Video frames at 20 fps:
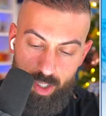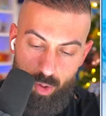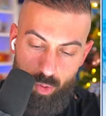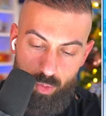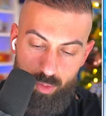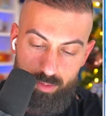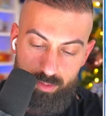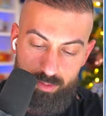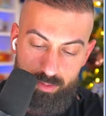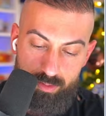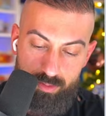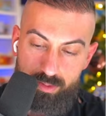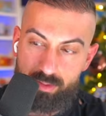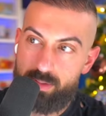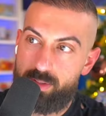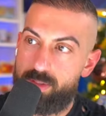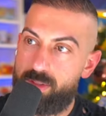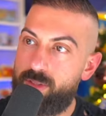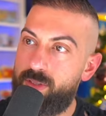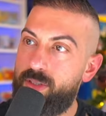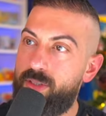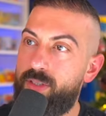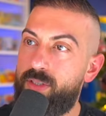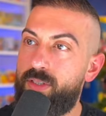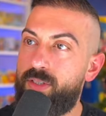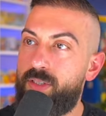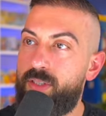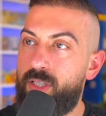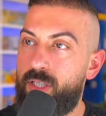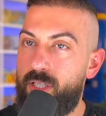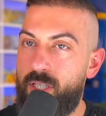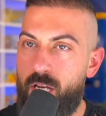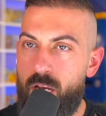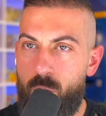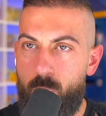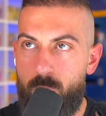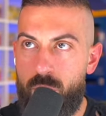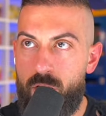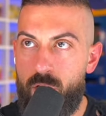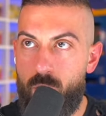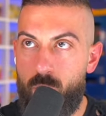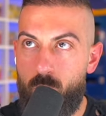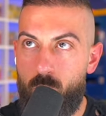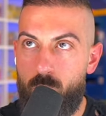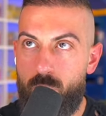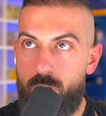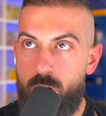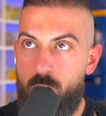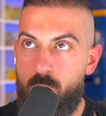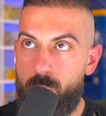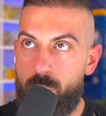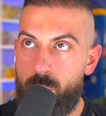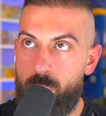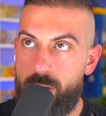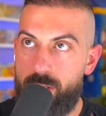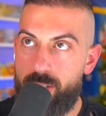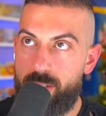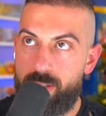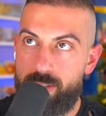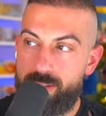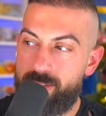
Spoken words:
go. Here we go. Are we ready?